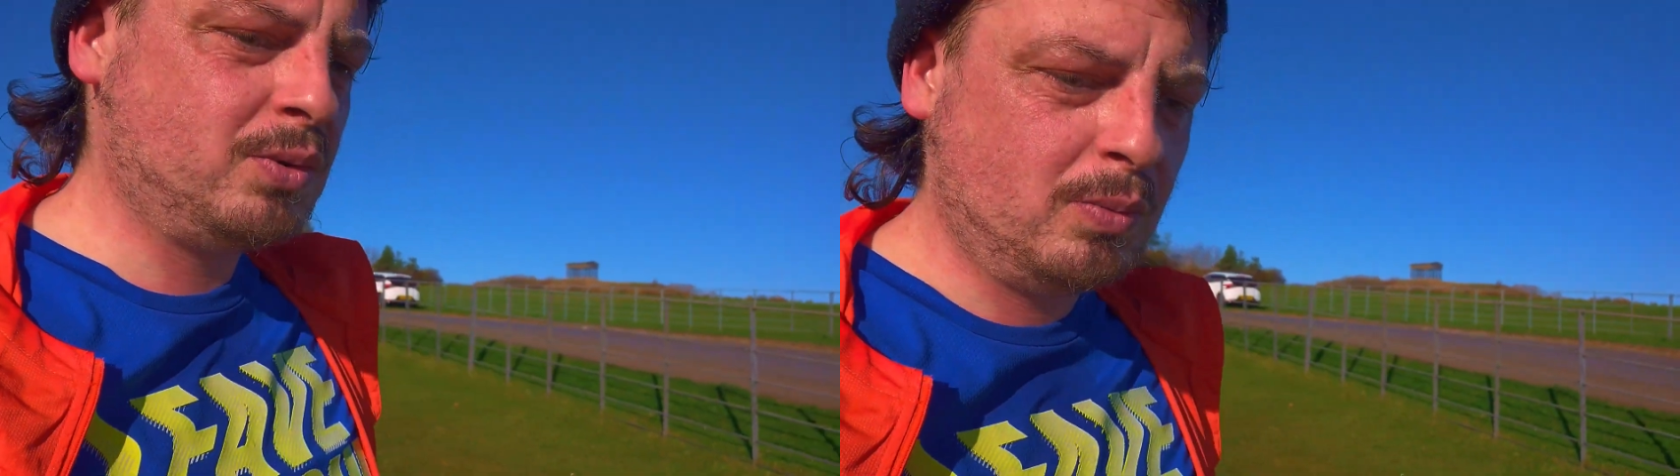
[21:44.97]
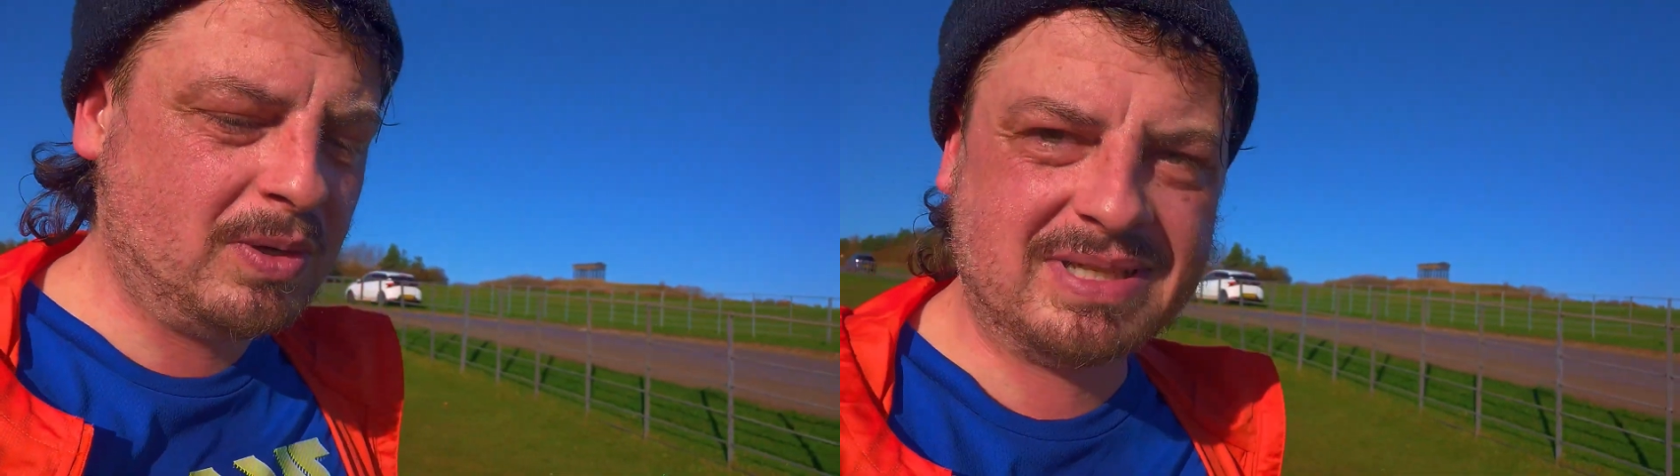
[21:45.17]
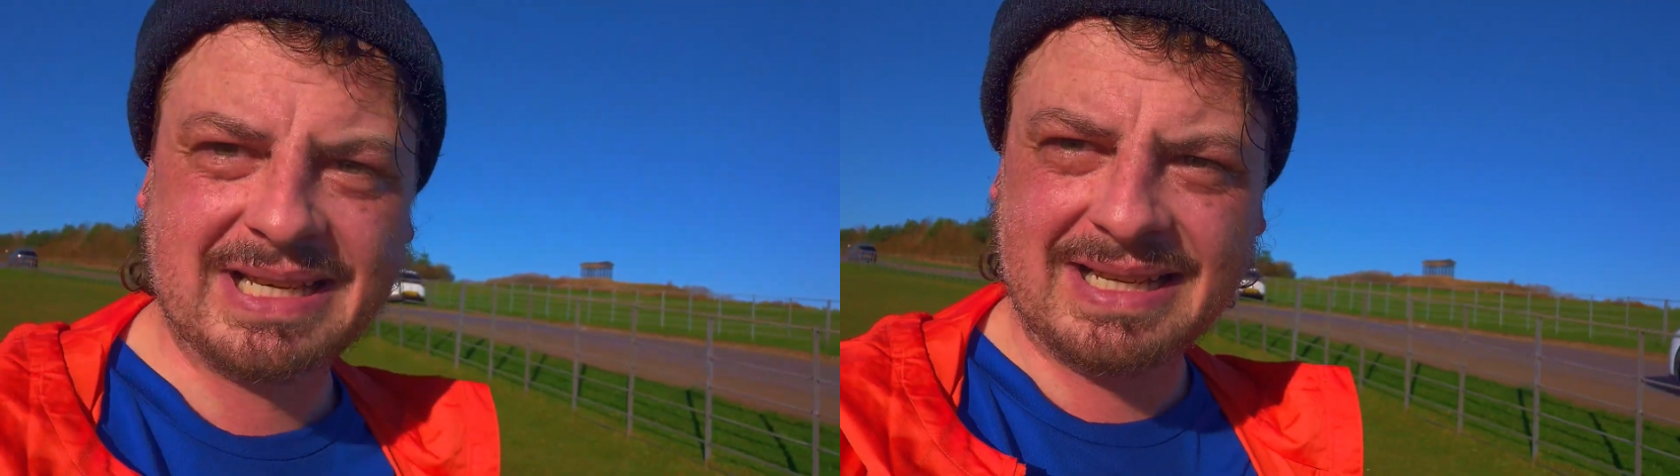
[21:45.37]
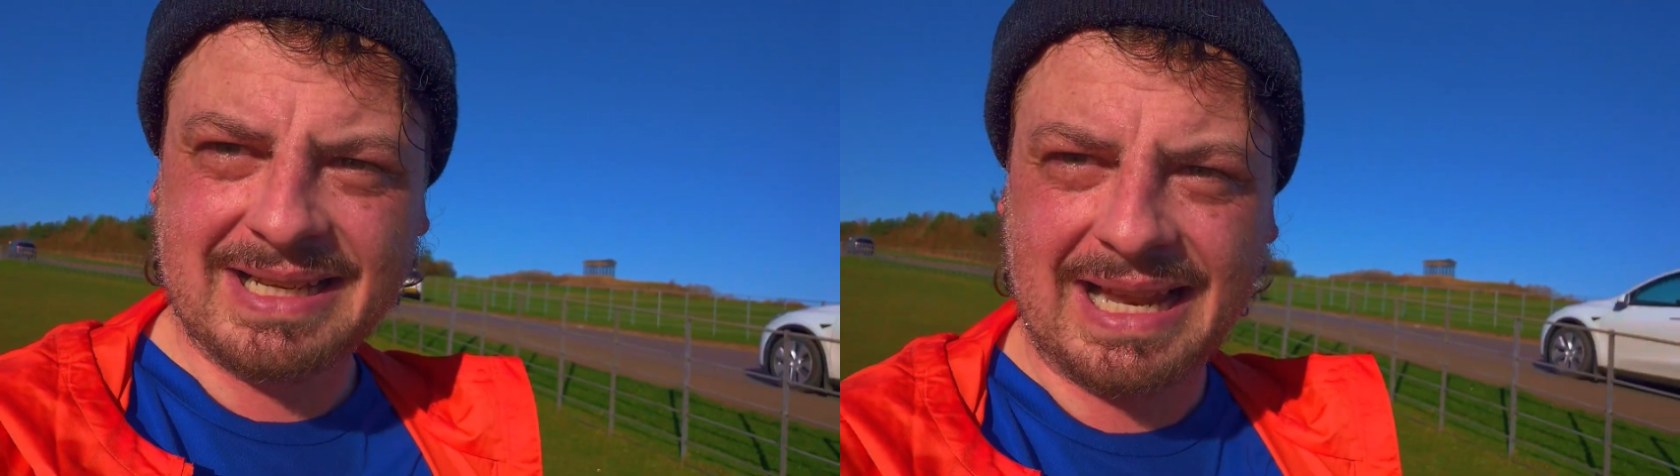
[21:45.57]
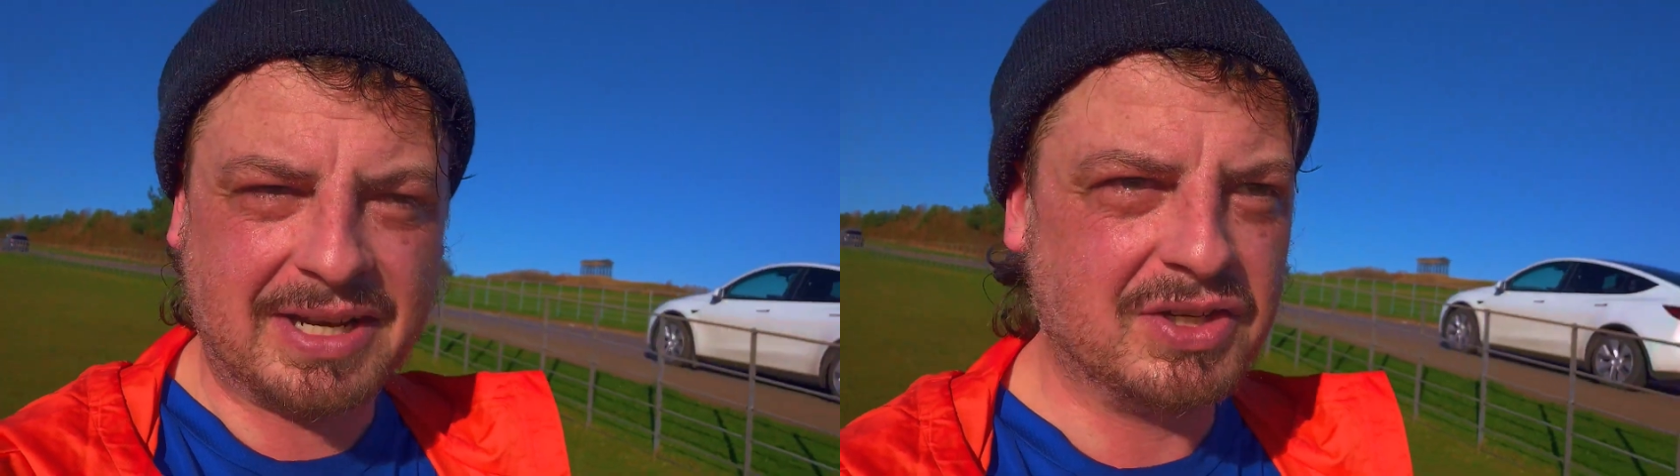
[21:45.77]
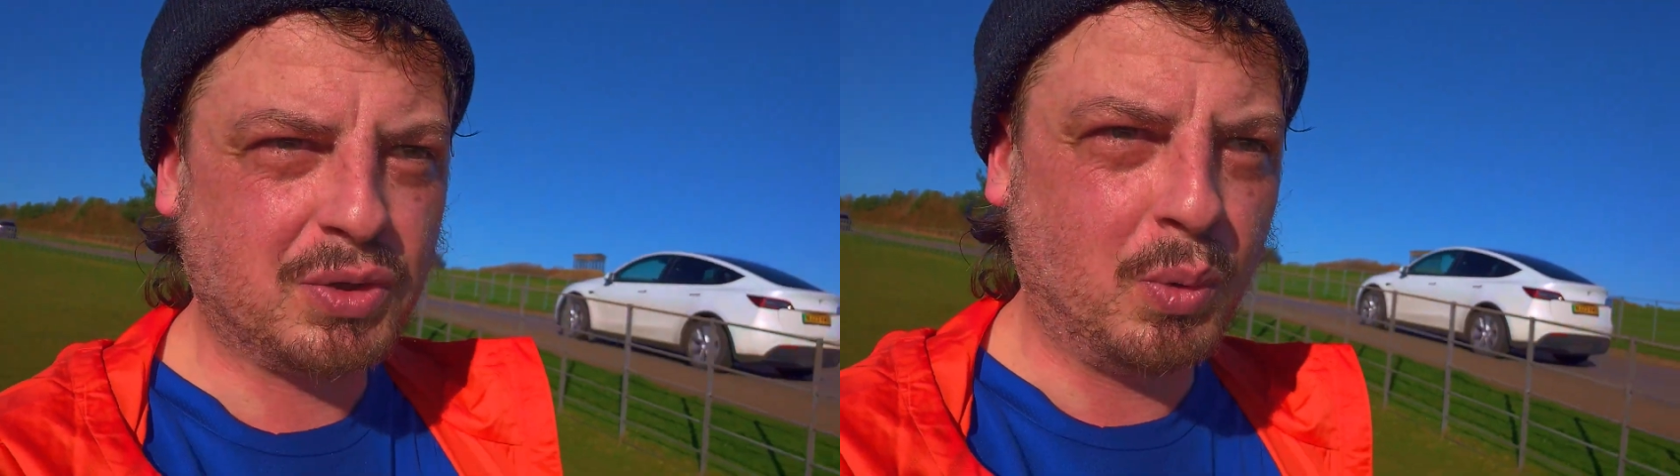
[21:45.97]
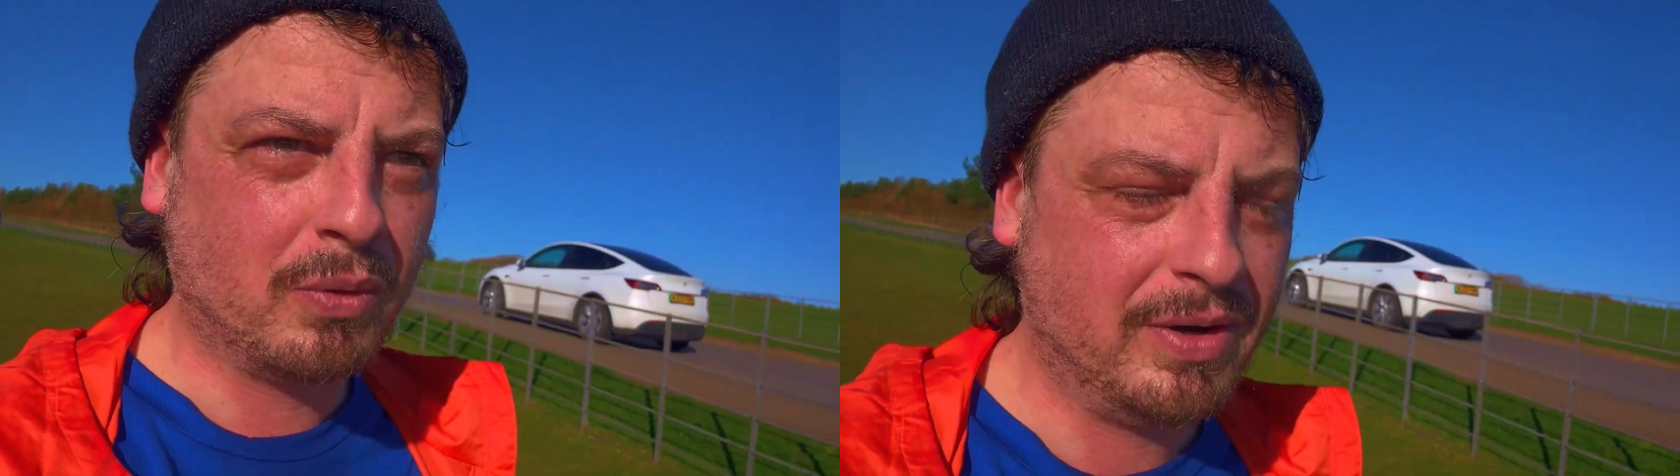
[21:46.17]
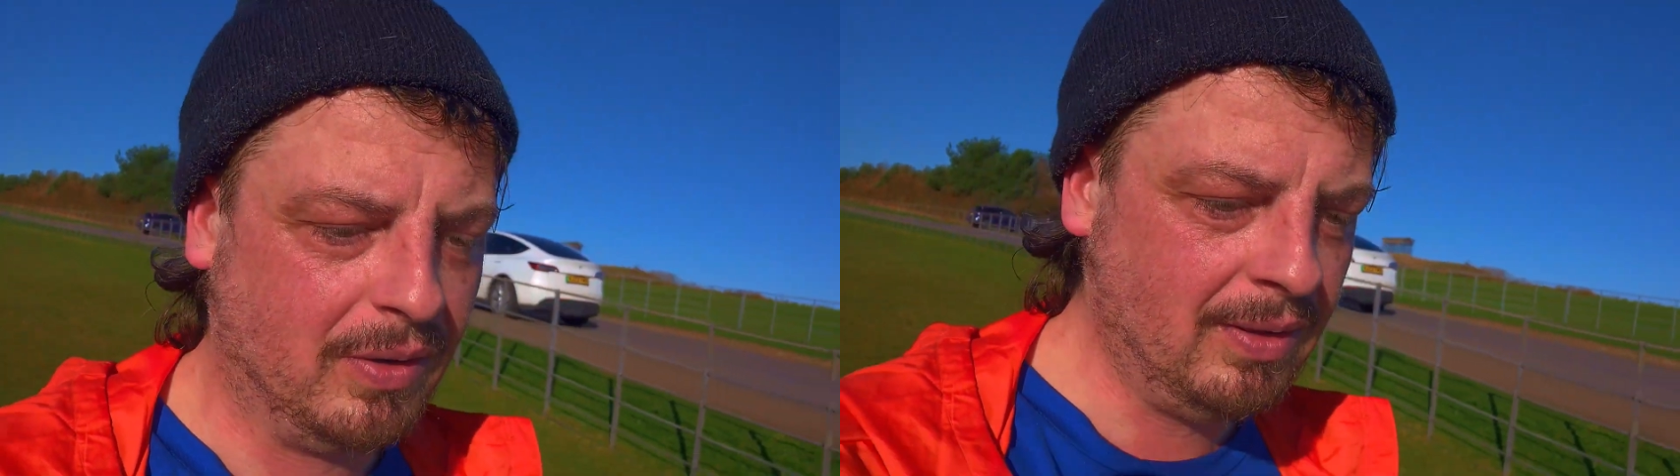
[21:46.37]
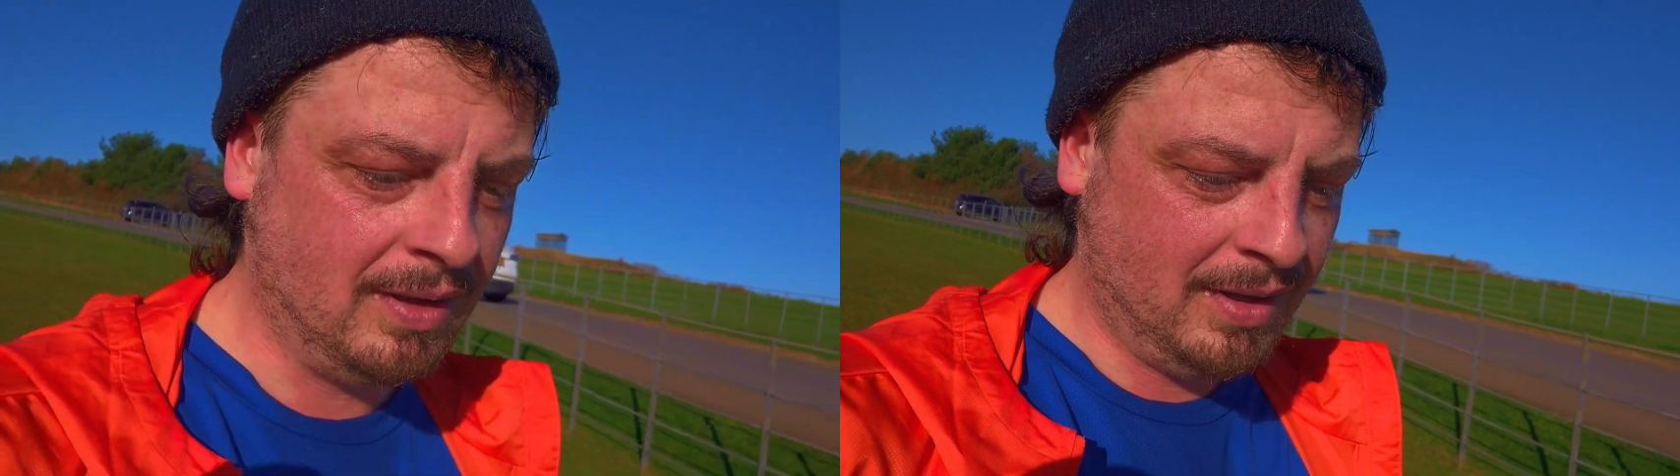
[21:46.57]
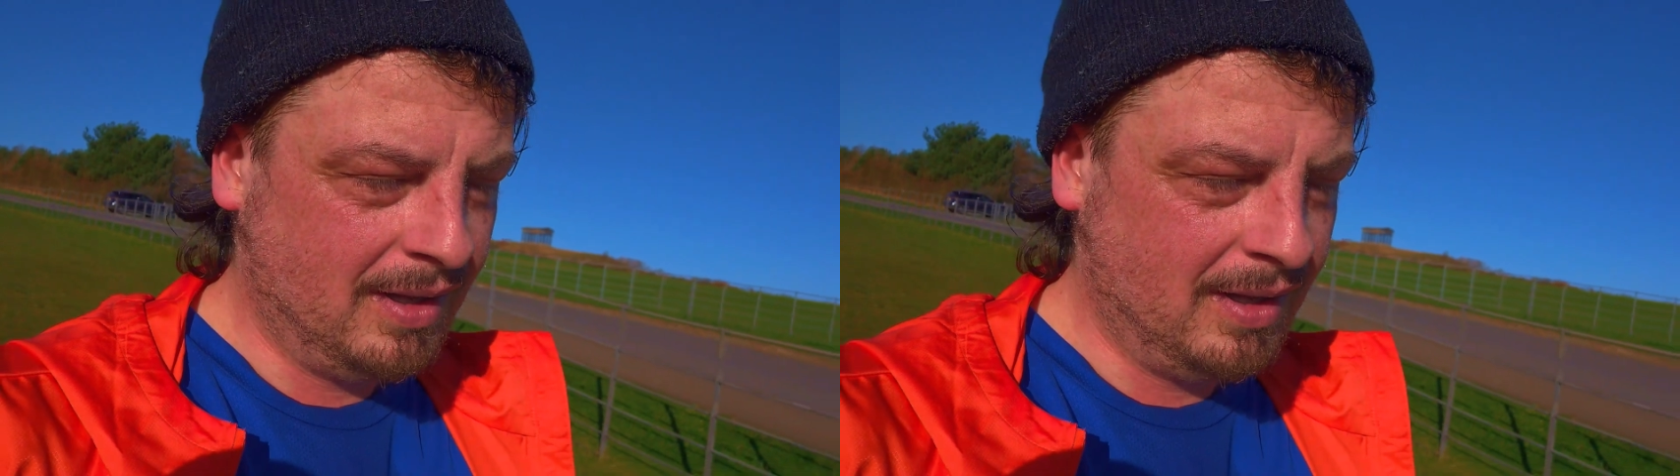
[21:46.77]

is almost gladiatorial.